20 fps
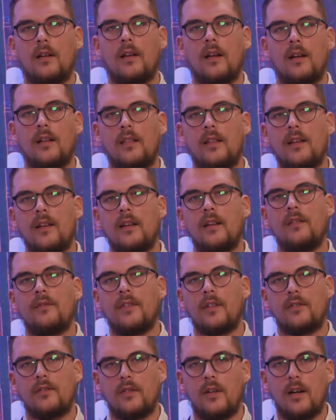I think
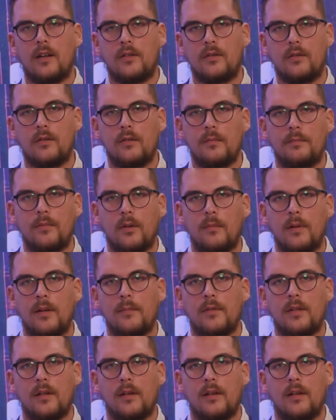infrastructure
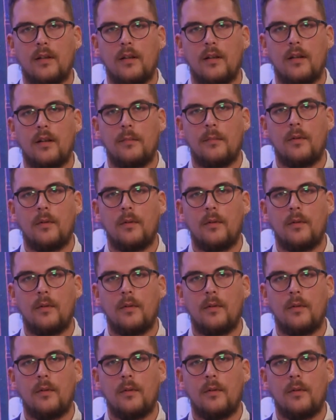problems are